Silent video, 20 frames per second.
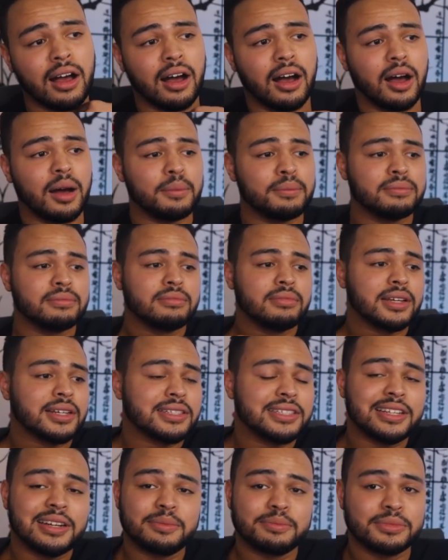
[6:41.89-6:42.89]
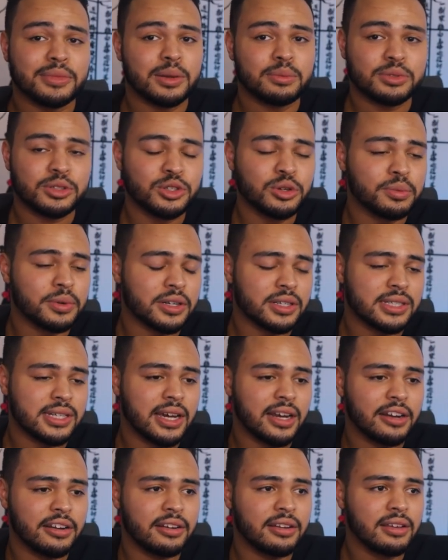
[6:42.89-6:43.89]
Like I said, I'm super
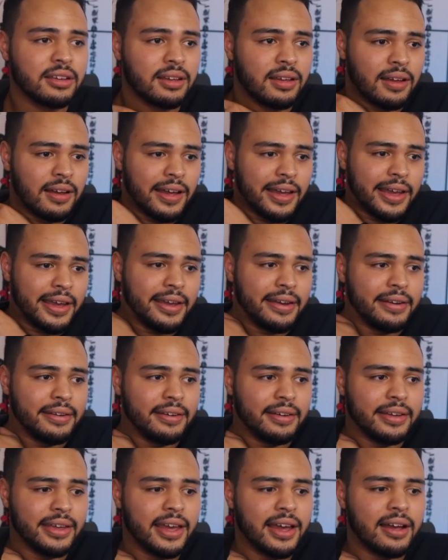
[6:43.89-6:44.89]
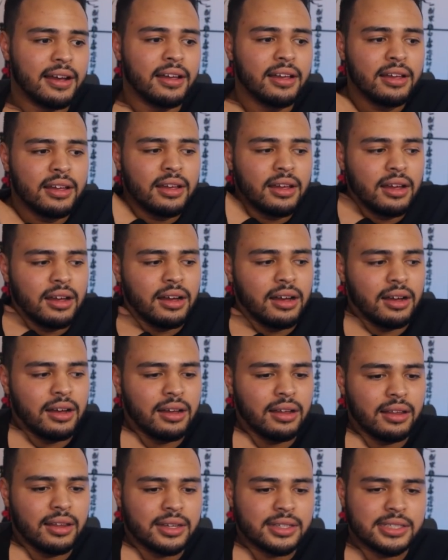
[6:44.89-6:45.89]
excited, and
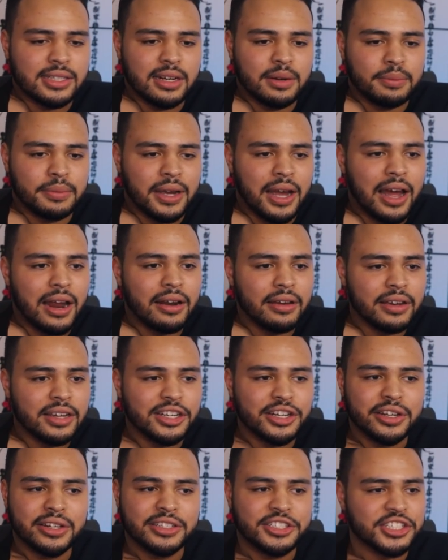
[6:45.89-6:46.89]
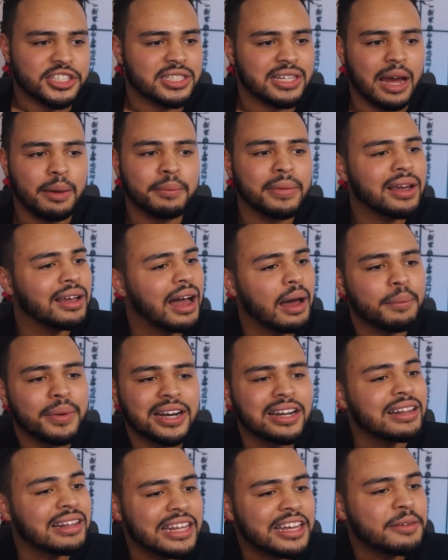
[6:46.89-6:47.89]
like I said, I'm
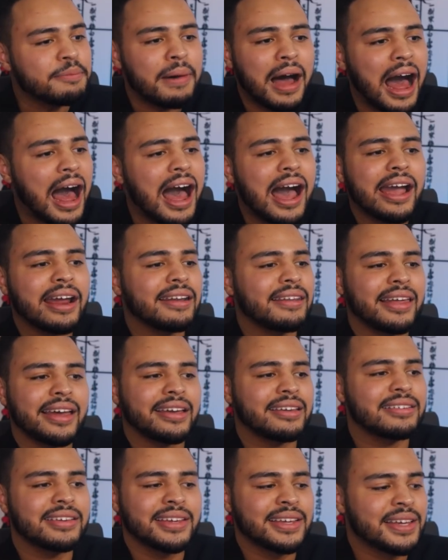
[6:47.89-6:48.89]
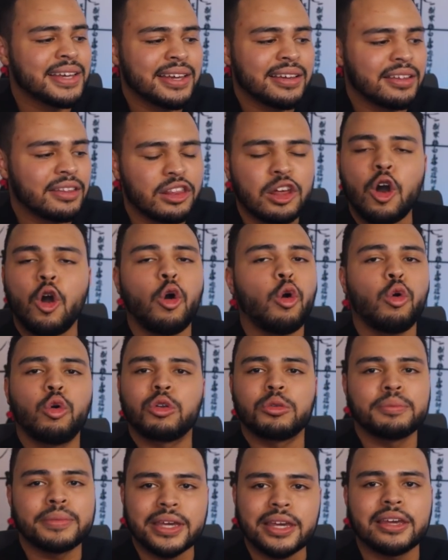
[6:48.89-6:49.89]
gonna leave behind like the
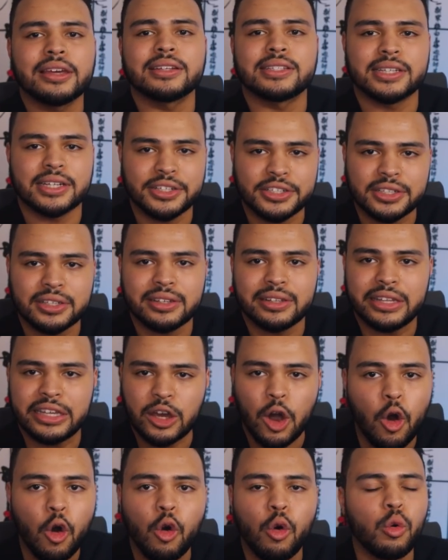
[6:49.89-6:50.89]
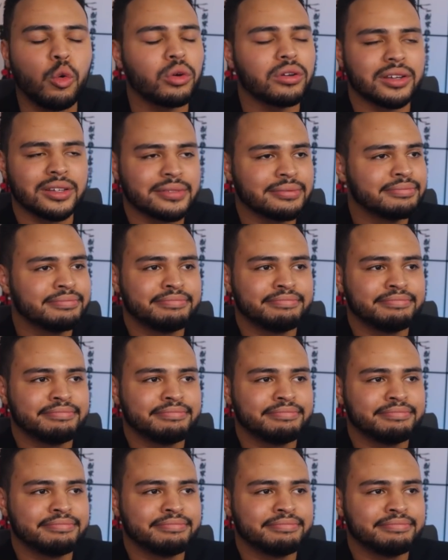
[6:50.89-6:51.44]
old me, essentially, the old